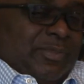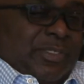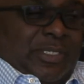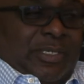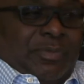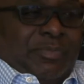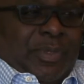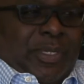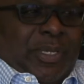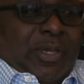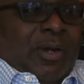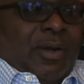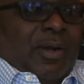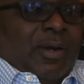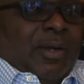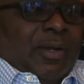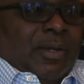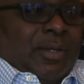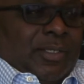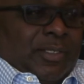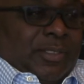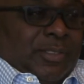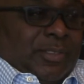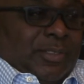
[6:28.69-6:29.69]
can be
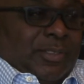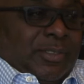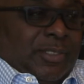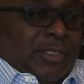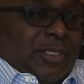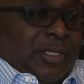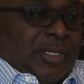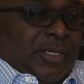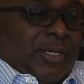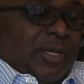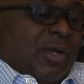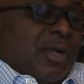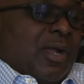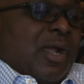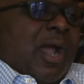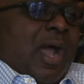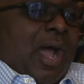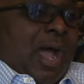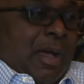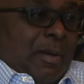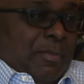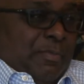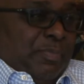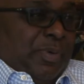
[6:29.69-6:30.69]
hard. They're
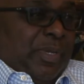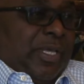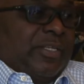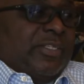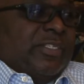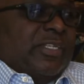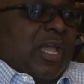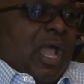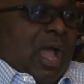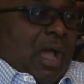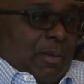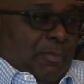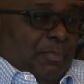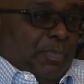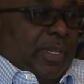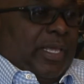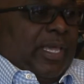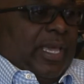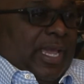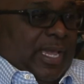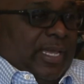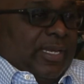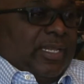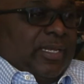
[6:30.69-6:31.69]
complex,
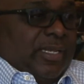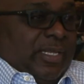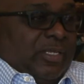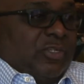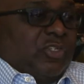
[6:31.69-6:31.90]
complicated